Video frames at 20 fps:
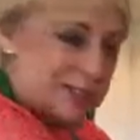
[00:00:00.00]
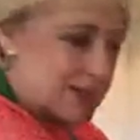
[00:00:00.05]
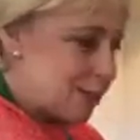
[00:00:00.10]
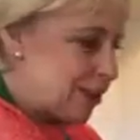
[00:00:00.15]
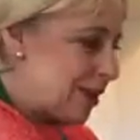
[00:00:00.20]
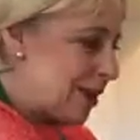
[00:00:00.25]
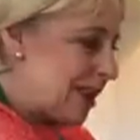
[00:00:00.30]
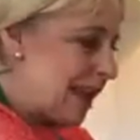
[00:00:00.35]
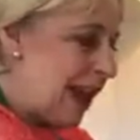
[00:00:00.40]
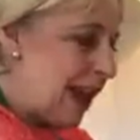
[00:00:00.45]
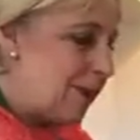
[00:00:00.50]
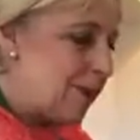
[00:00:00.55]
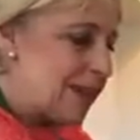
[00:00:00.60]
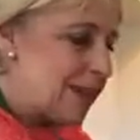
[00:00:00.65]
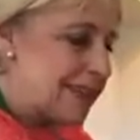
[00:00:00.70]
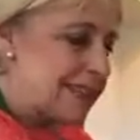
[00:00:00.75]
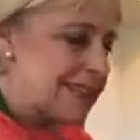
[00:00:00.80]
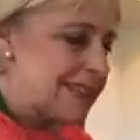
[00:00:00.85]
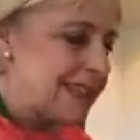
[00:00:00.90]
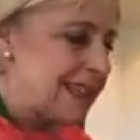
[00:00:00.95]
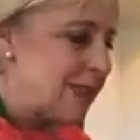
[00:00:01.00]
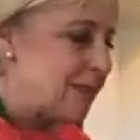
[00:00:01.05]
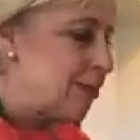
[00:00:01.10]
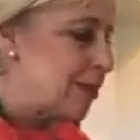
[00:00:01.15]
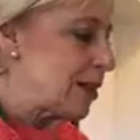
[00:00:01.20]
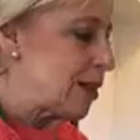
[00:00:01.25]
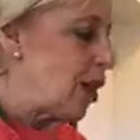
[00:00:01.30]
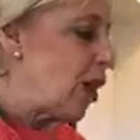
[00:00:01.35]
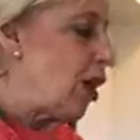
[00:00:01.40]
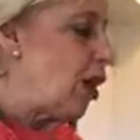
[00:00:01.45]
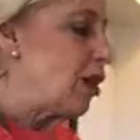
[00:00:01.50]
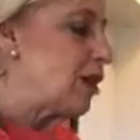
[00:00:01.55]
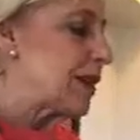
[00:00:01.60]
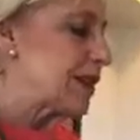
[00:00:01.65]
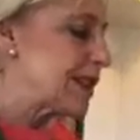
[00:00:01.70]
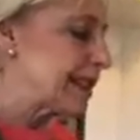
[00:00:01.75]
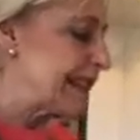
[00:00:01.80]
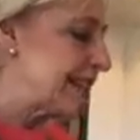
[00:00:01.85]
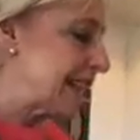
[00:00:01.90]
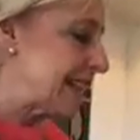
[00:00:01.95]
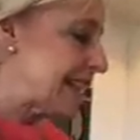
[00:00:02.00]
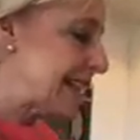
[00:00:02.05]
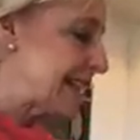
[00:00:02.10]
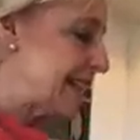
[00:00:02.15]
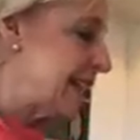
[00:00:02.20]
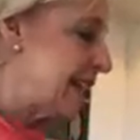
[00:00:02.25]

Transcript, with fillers: So we, now we can see what all is in it.